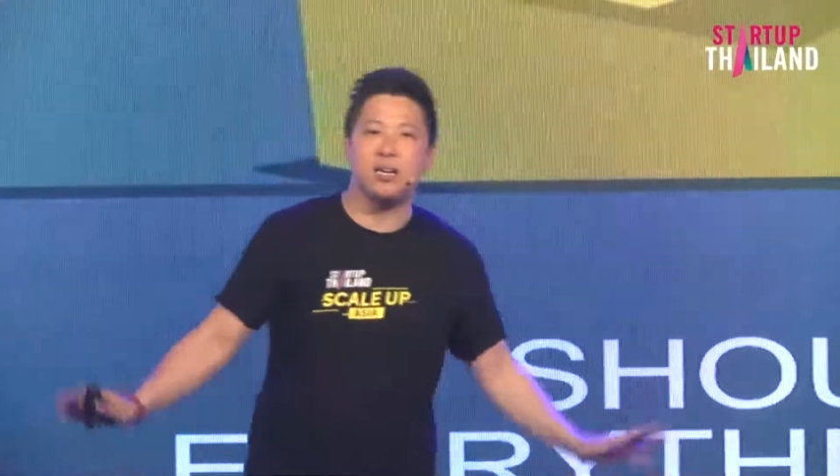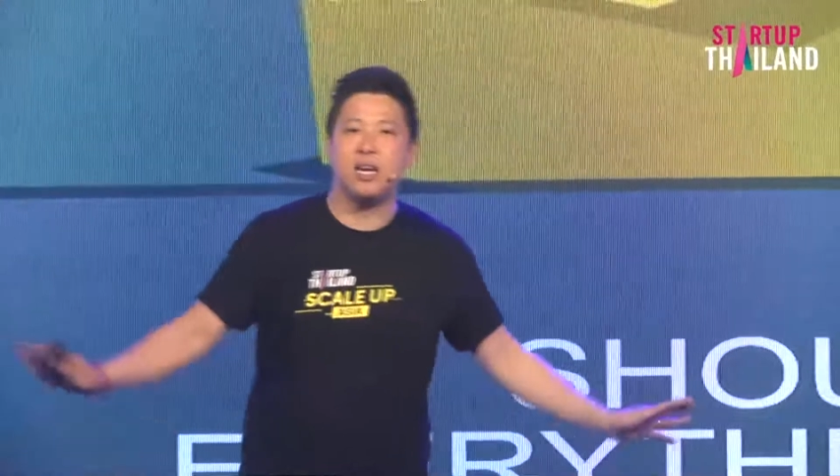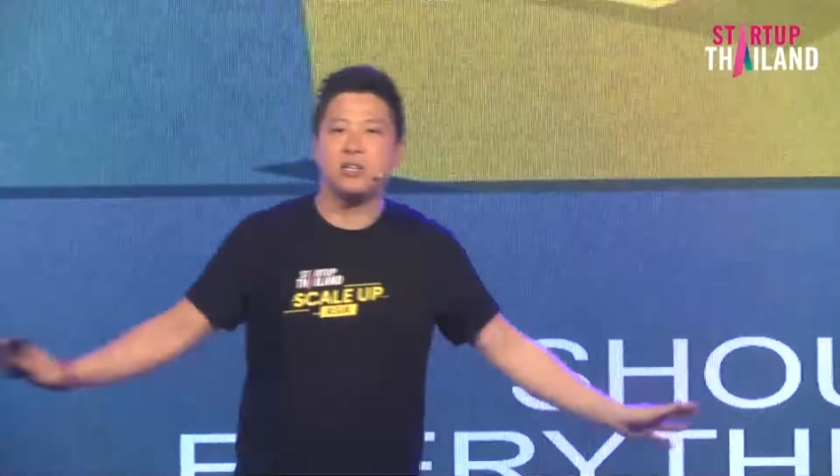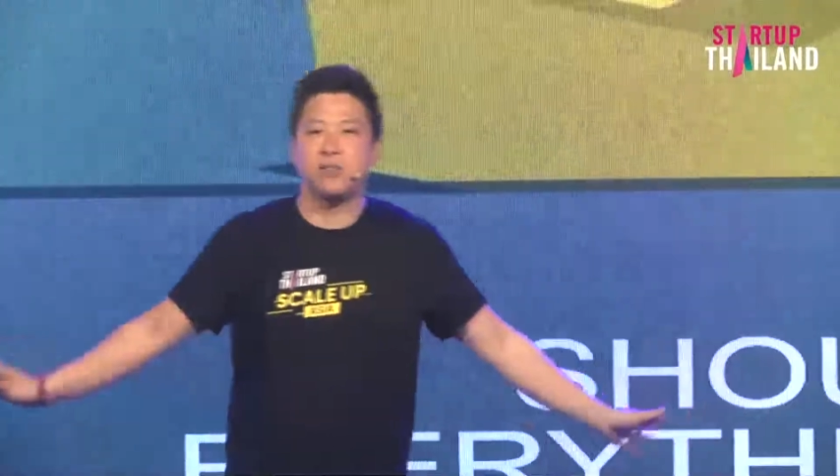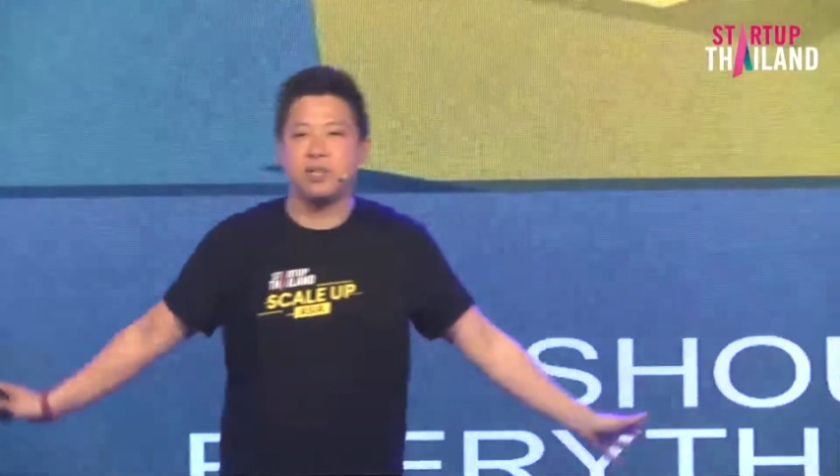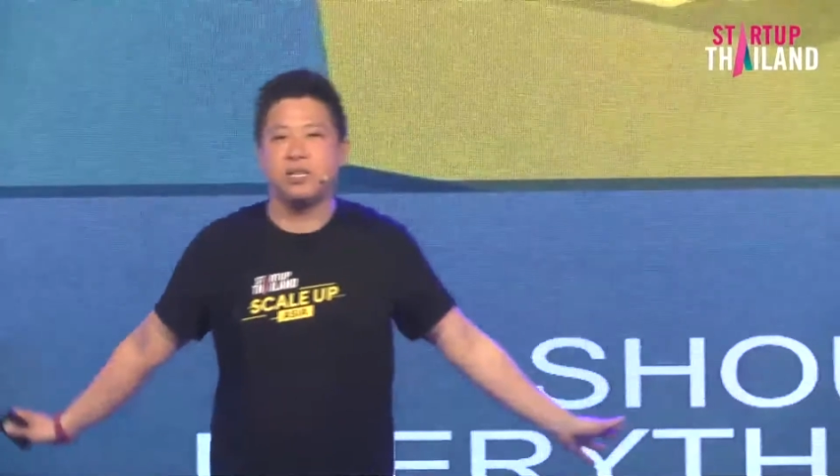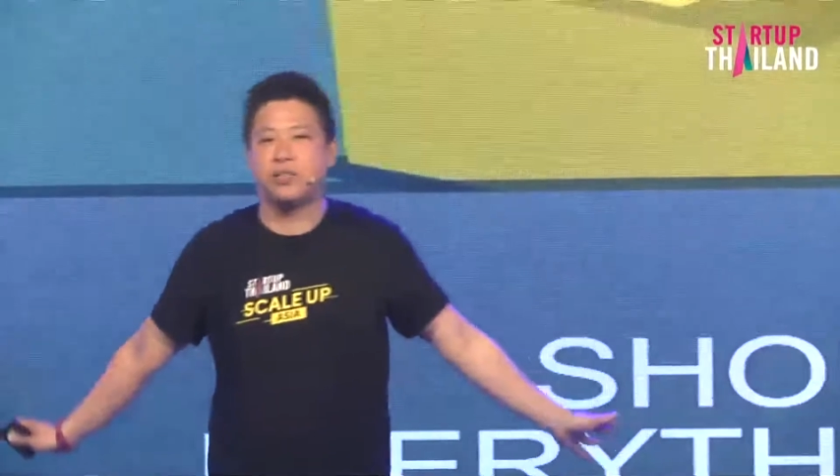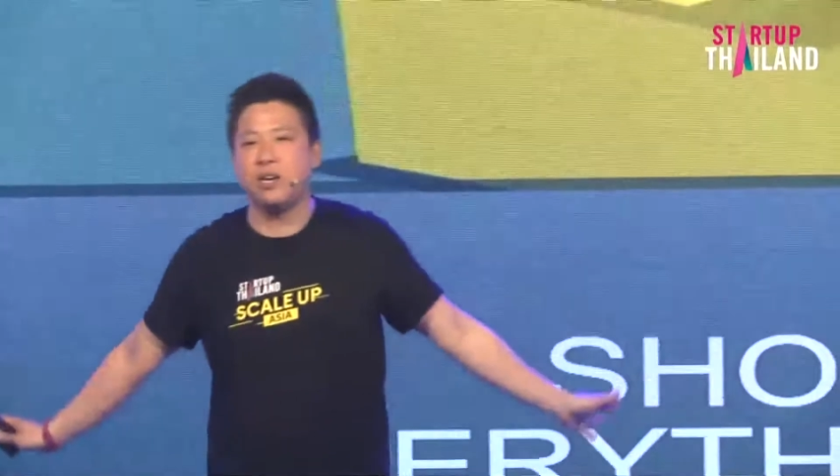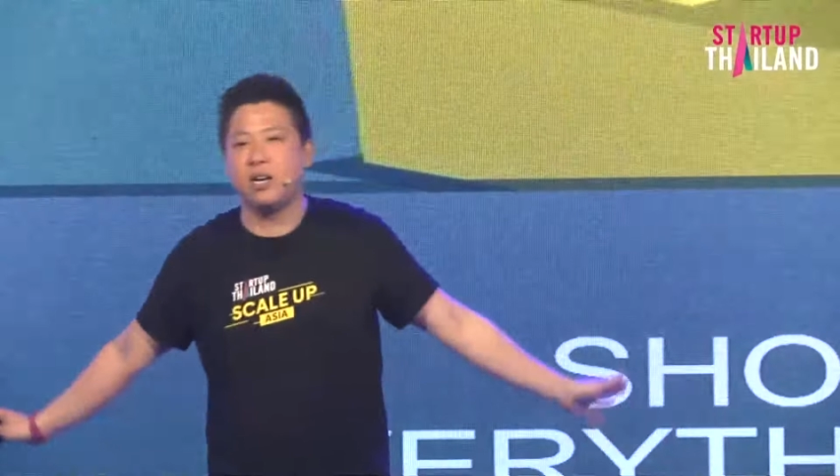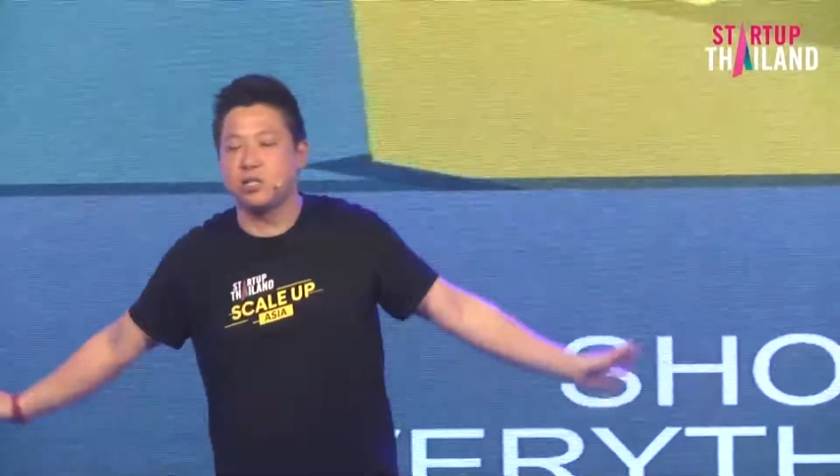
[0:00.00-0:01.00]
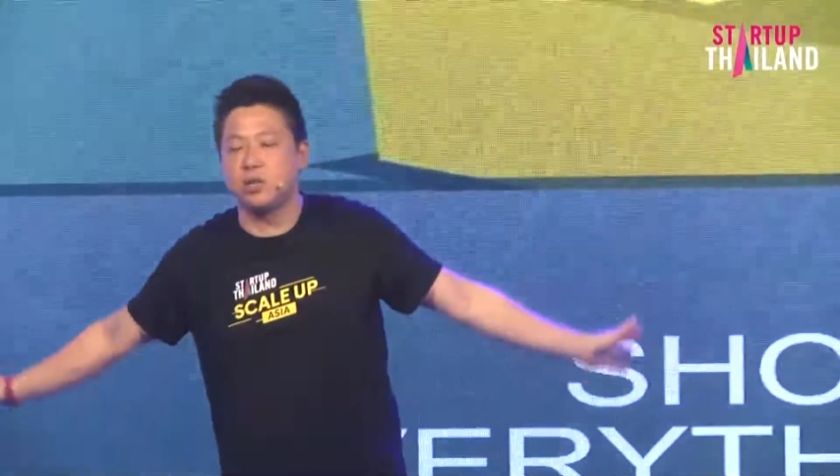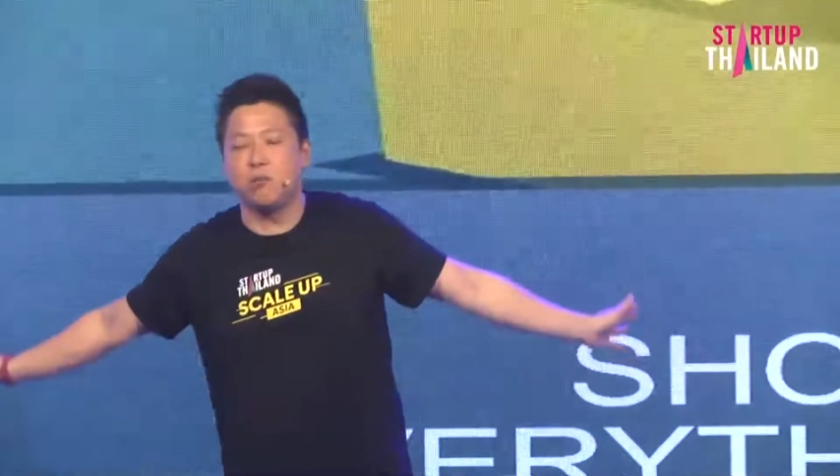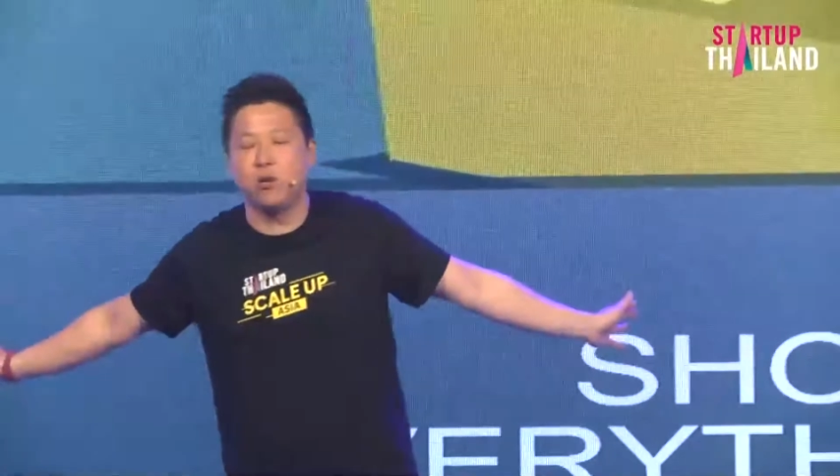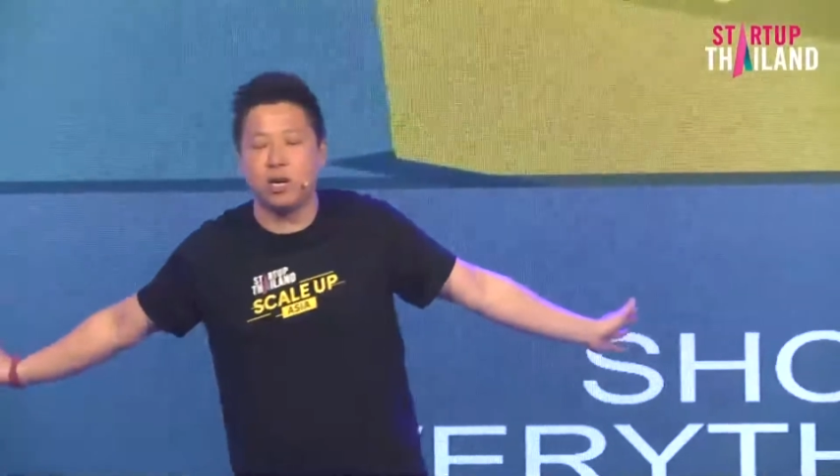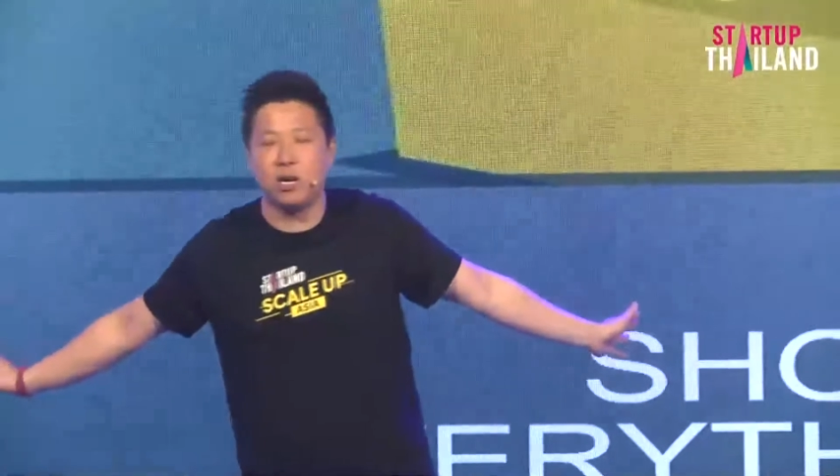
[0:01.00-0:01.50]
At the age of 33, I
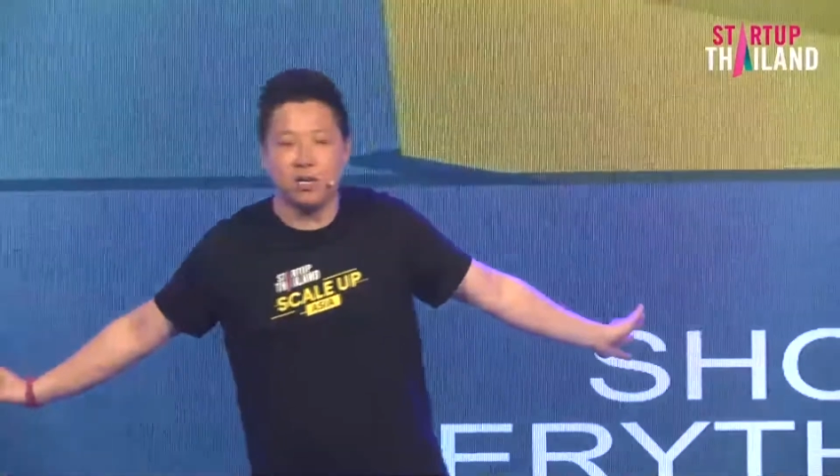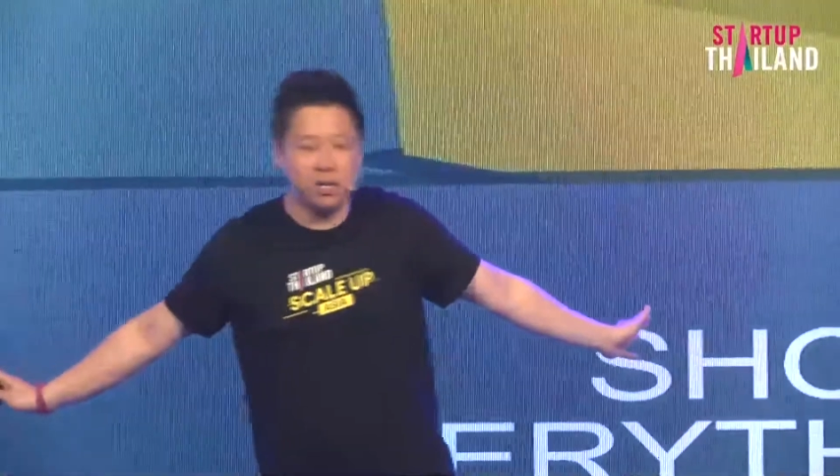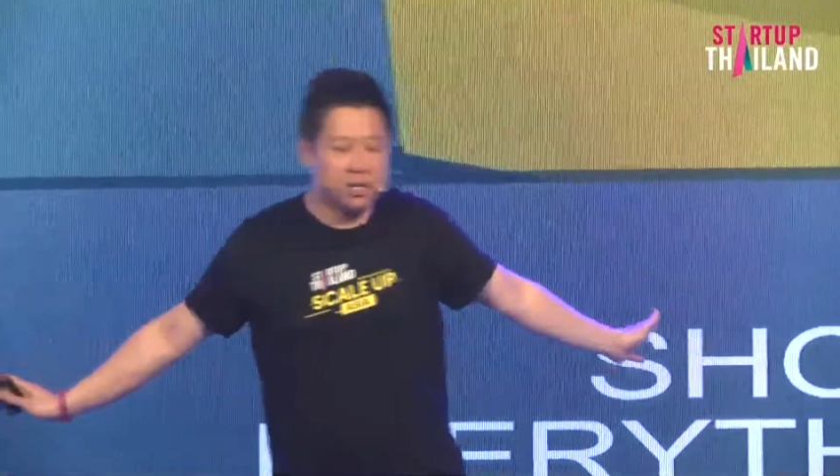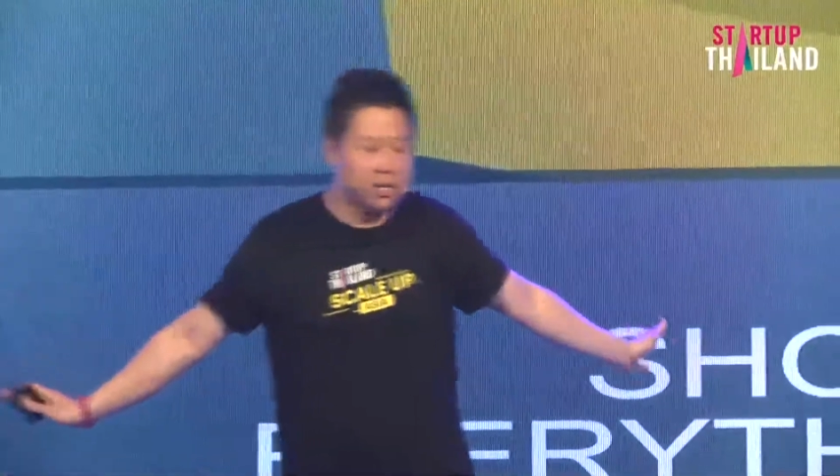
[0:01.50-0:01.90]
stopped working.